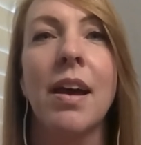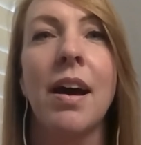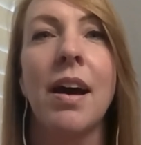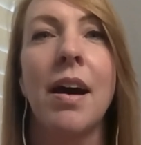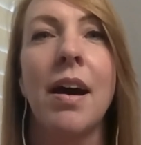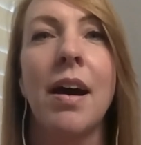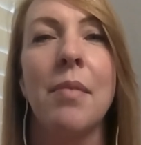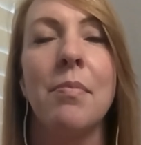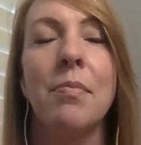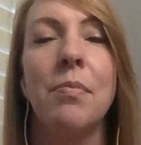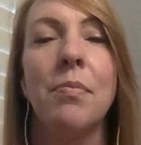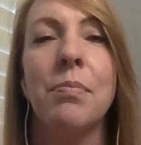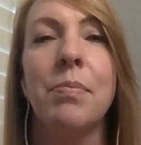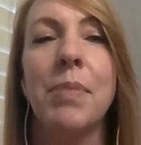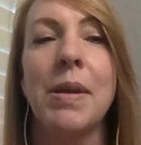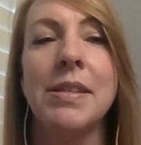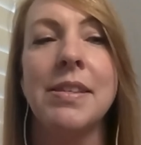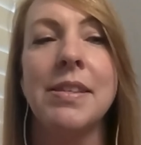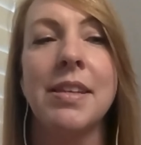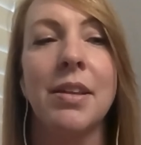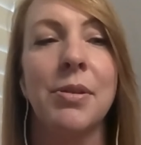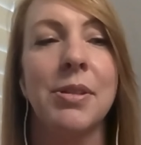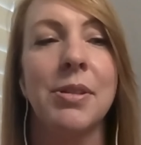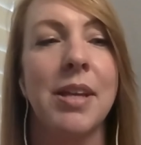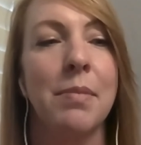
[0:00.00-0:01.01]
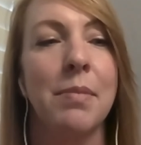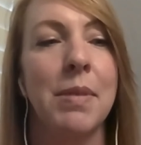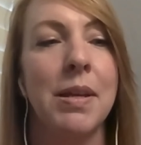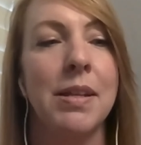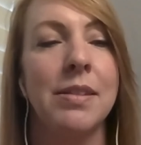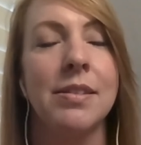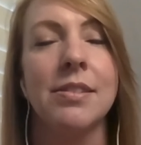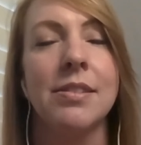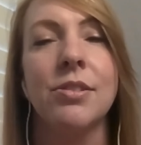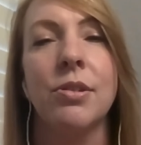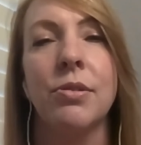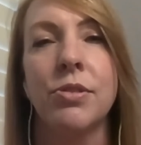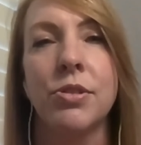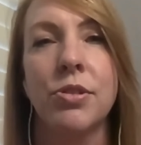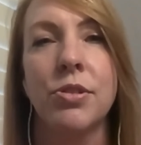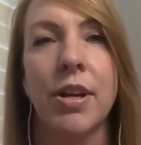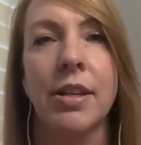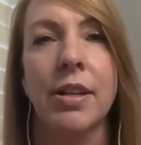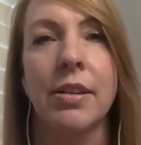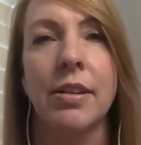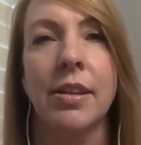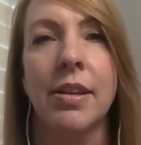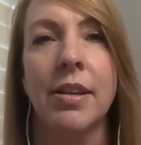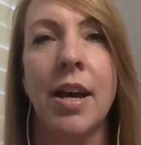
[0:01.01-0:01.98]
um, basically what that means is don't
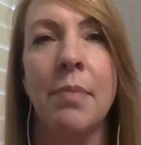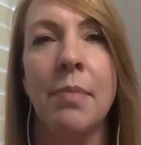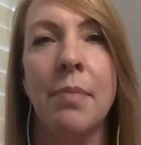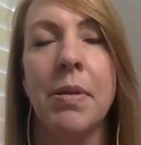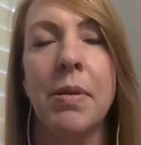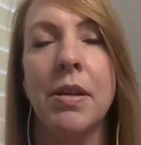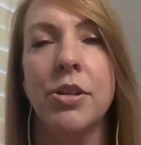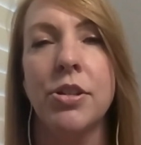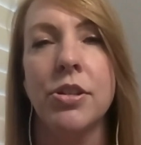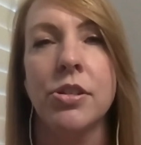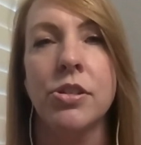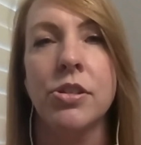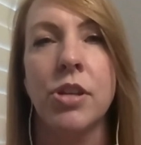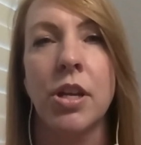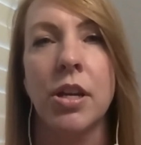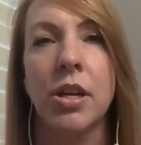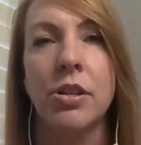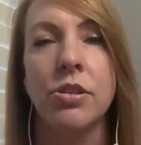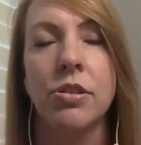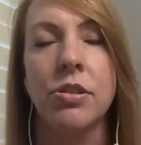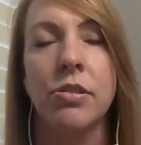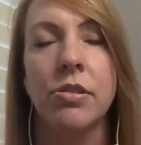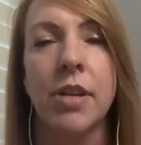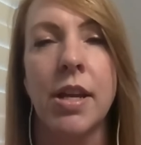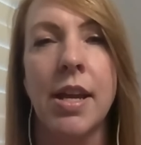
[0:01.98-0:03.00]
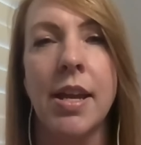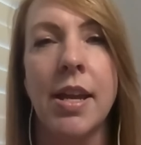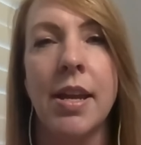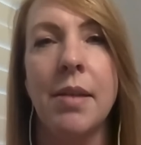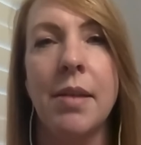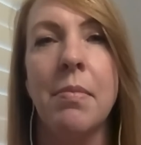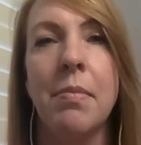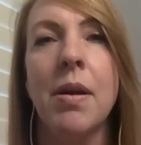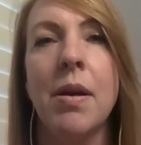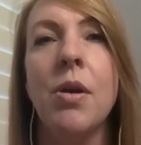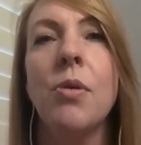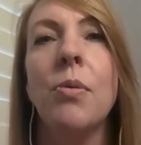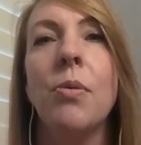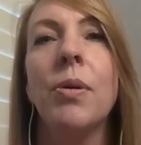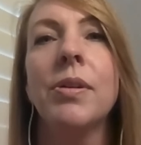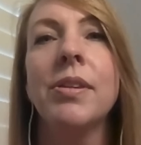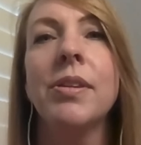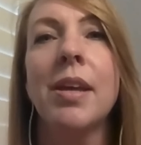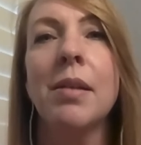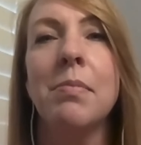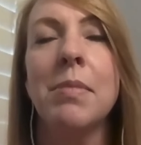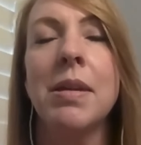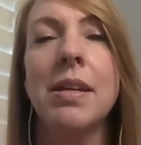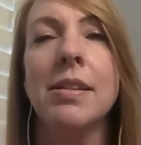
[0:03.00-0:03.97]
directly copy and just change your name. What
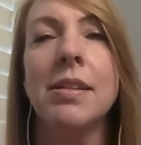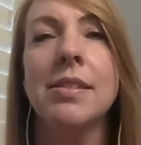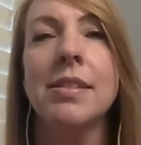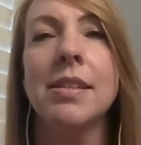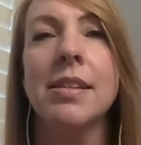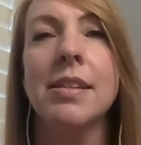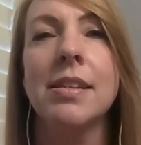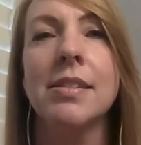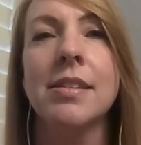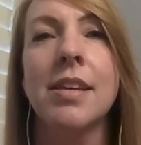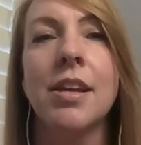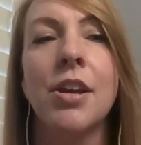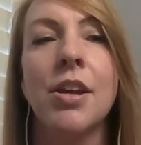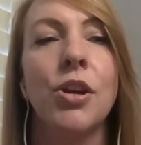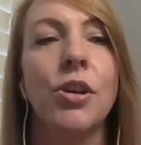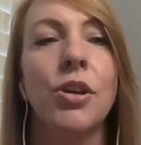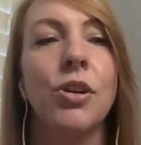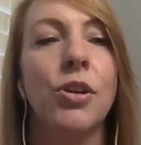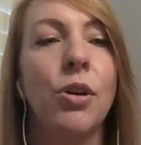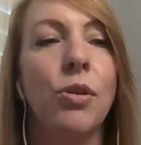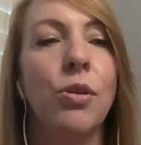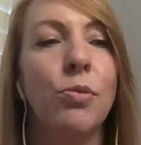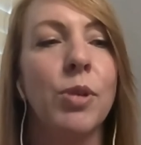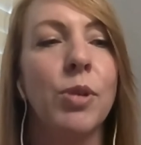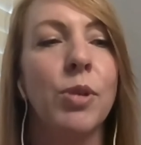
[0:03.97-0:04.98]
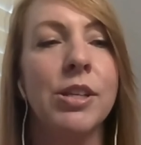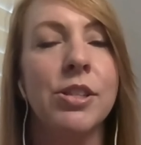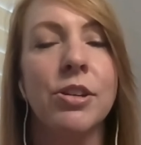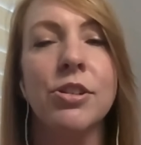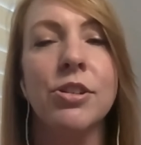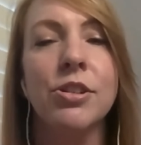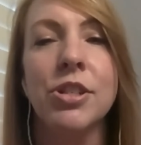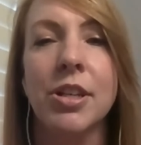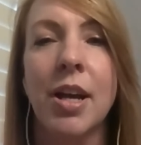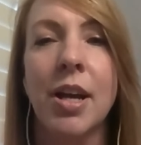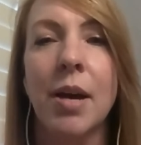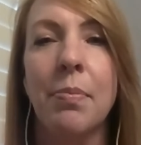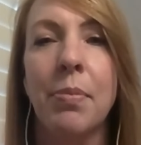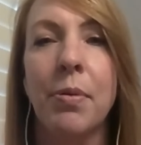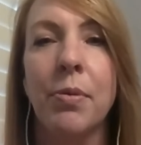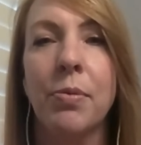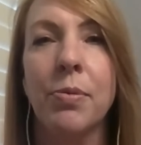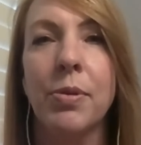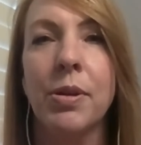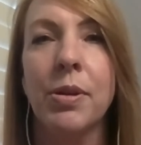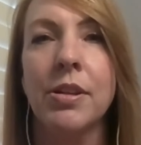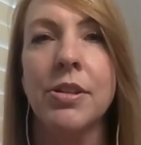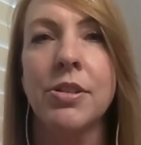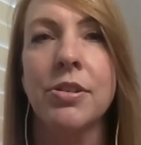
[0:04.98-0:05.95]
that means is go research a
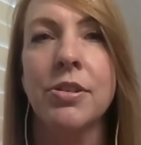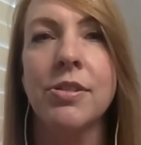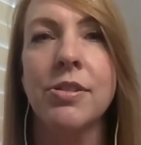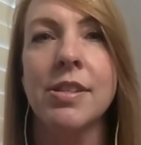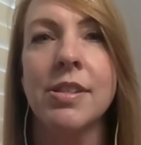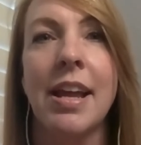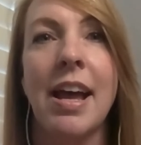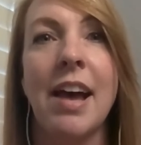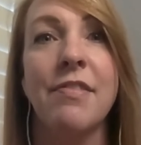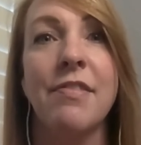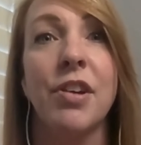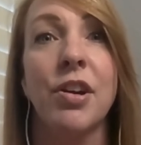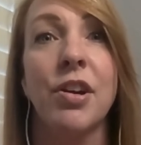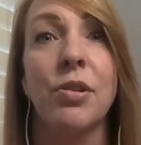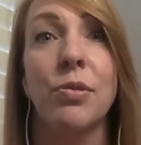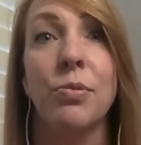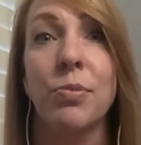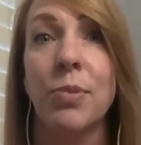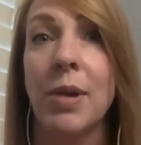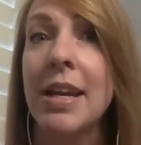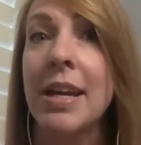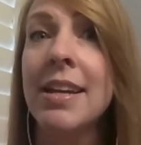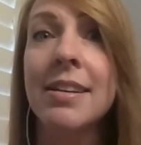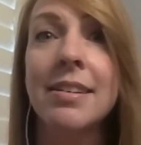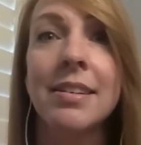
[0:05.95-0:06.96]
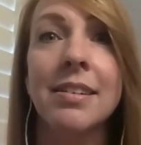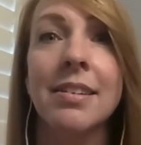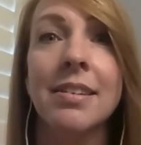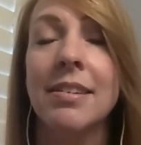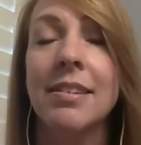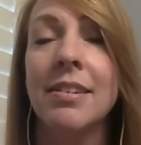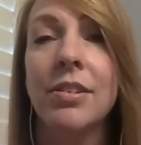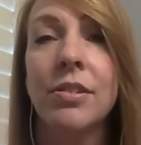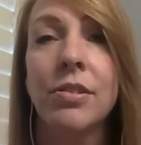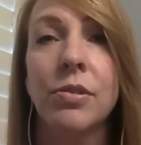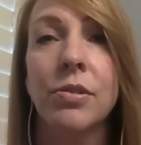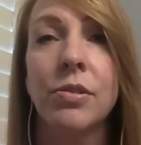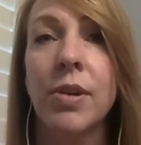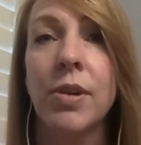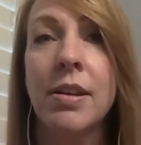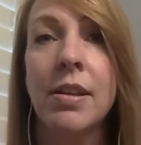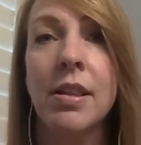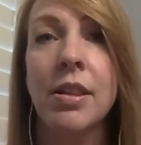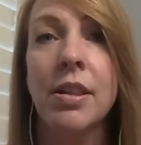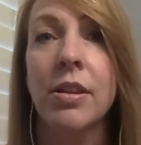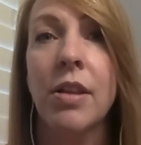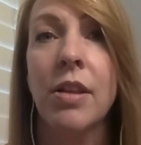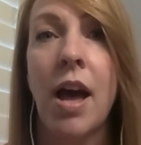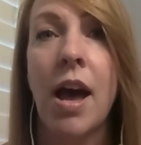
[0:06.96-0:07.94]
couple realtors that have a great, great
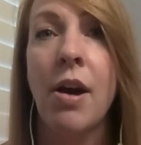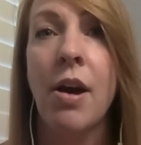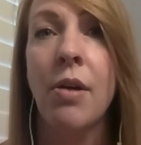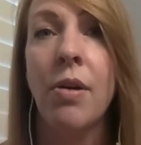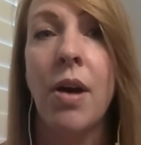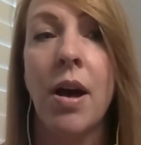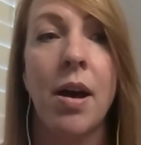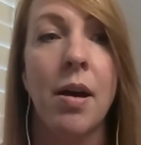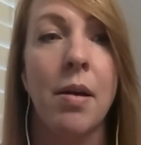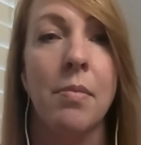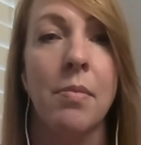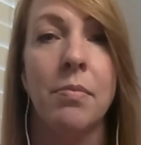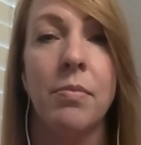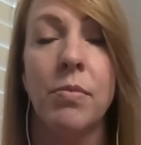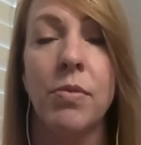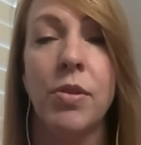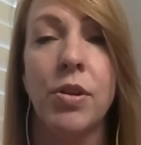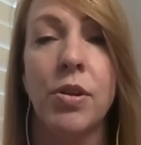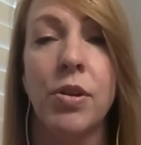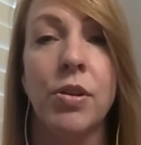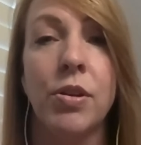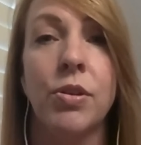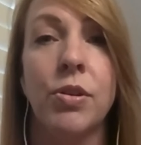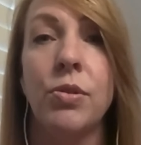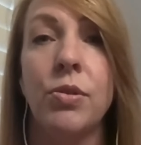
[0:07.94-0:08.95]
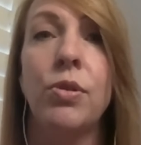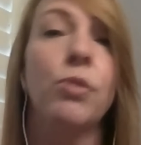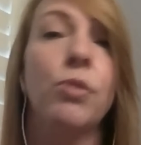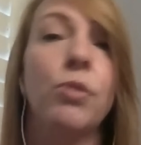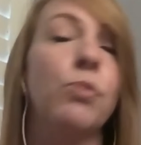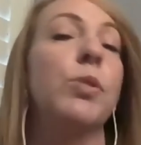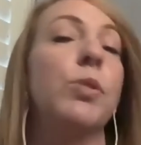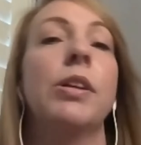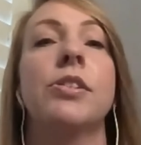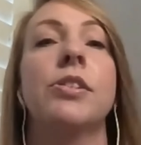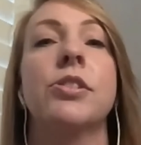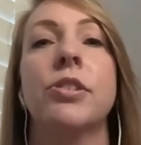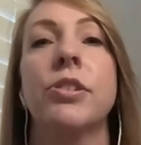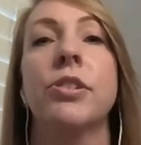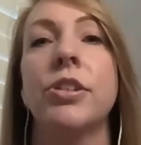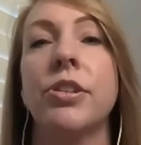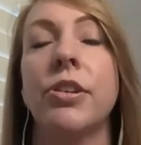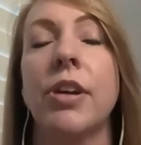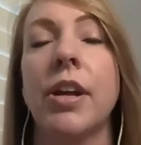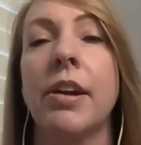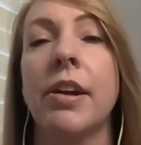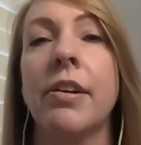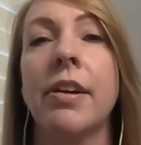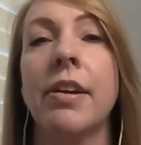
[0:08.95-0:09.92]
um, Google realtor in
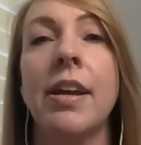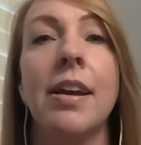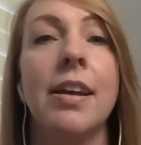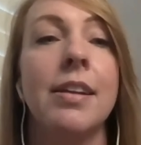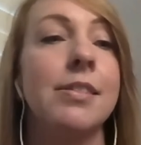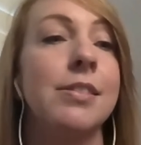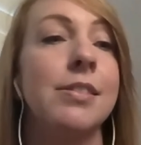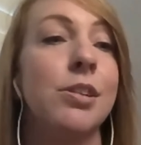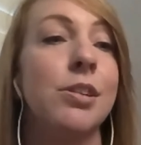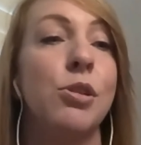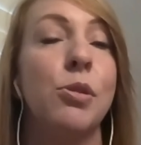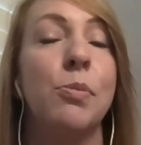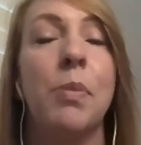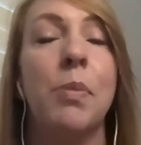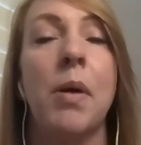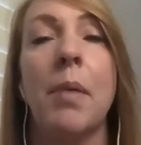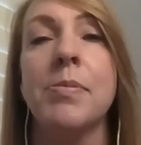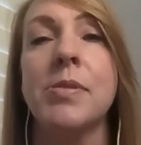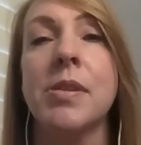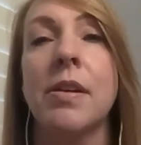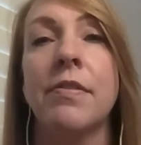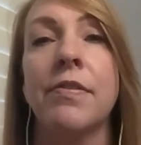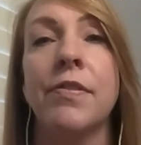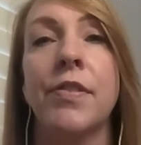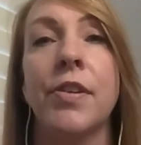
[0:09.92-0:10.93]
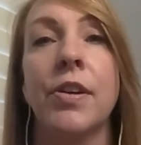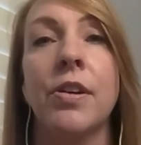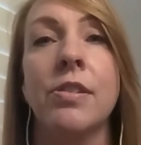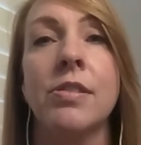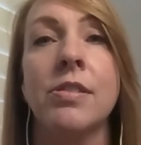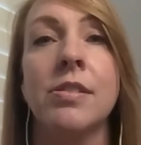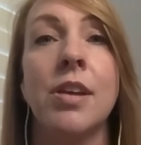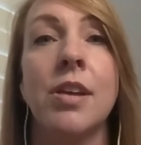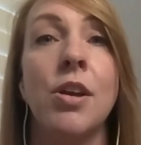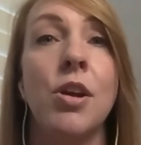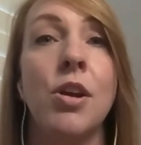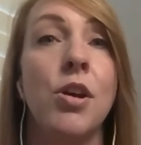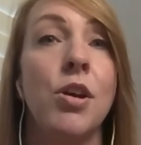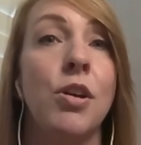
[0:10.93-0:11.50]
your area and see who pops up first.